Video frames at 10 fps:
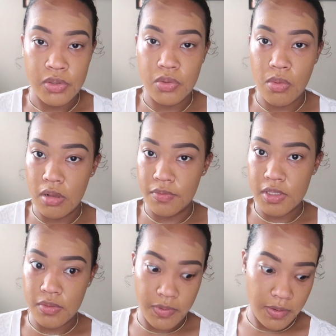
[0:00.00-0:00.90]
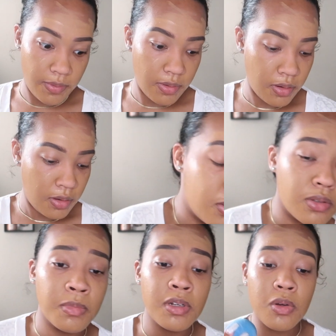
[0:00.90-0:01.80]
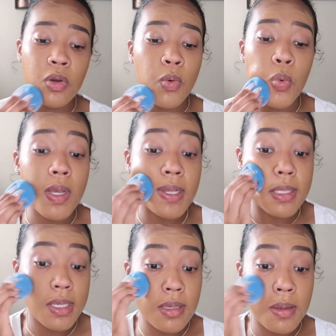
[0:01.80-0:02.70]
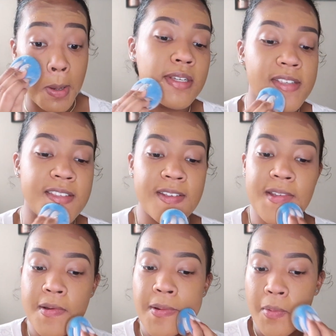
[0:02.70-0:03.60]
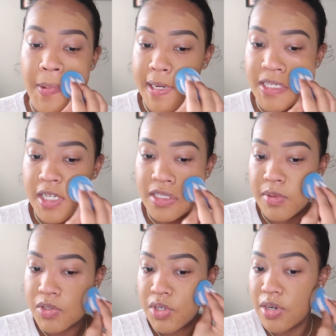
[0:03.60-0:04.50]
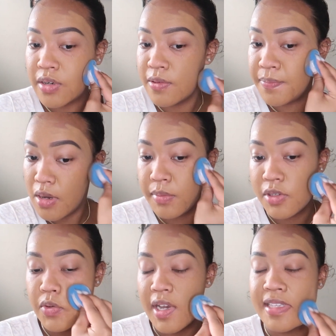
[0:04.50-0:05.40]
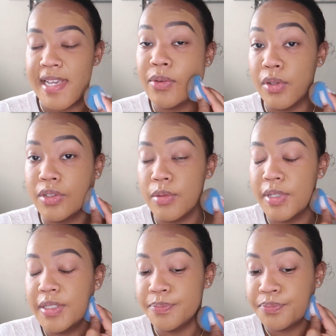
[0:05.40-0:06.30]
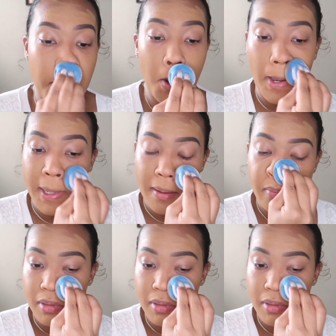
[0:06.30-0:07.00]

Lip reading: Do all of us a favor. So I'm gonna quickly, because you know, when I change my shirt, probably dry down a little bit. Yo, I can't